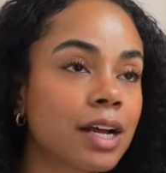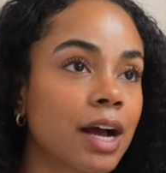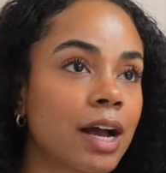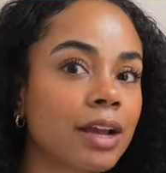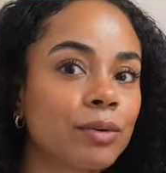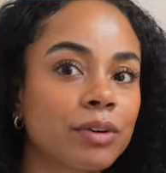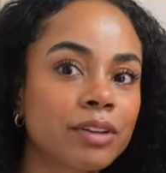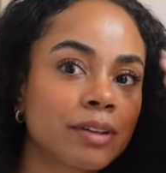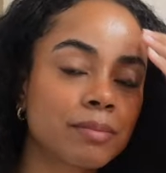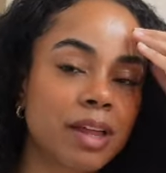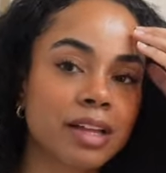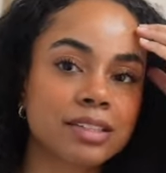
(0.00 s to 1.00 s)
I ordered
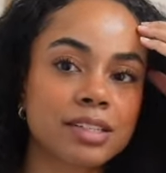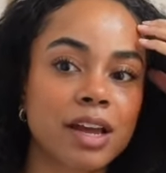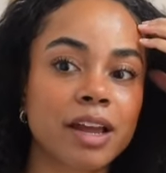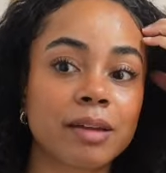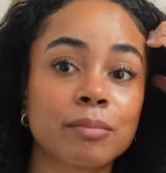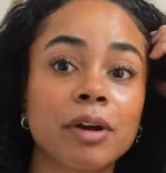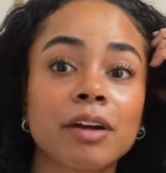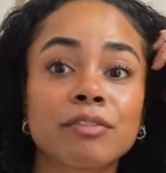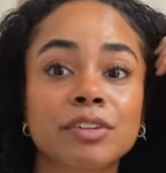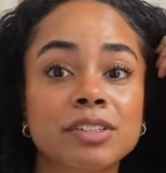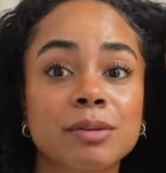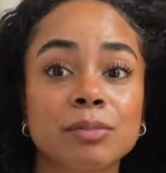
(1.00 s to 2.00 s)
them last night, but
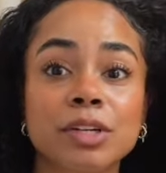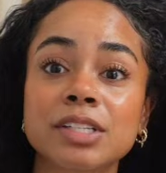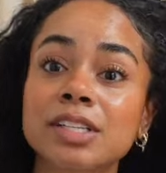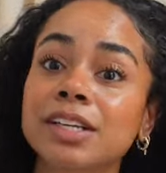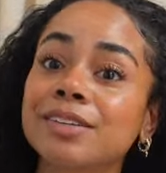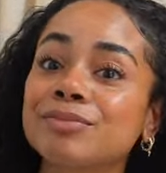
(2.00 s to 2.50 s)
for some reason